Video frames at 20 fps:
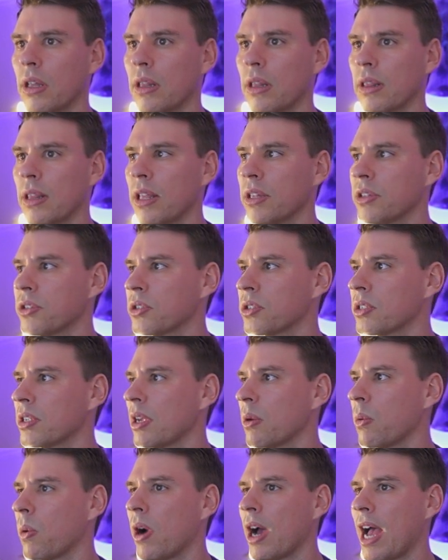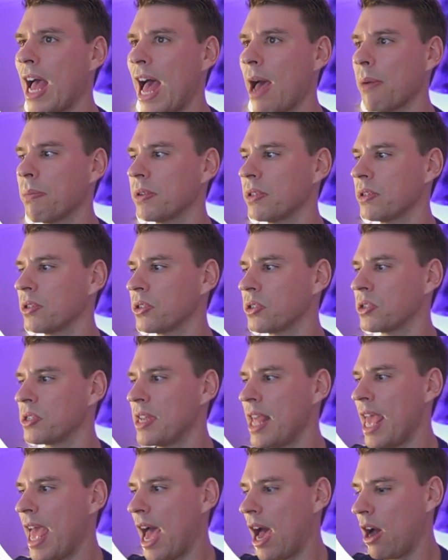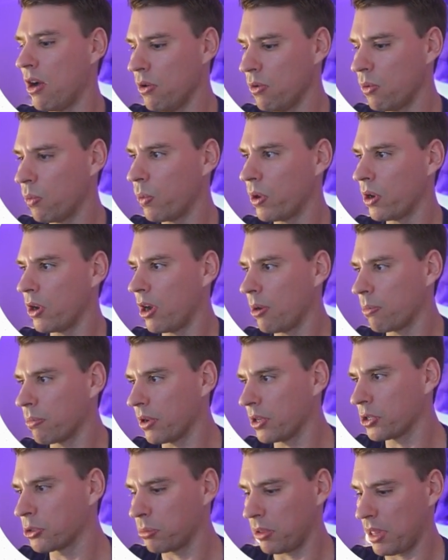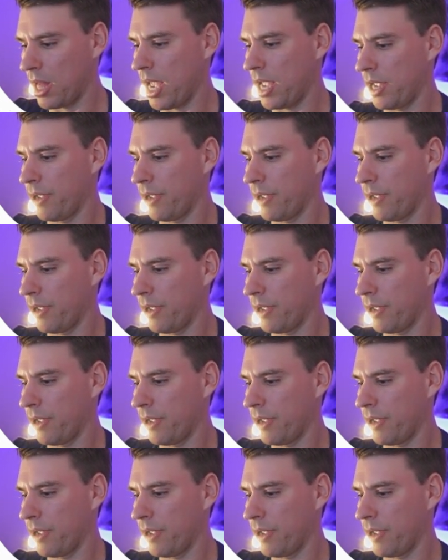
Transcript: Let's see what happens now when I press play.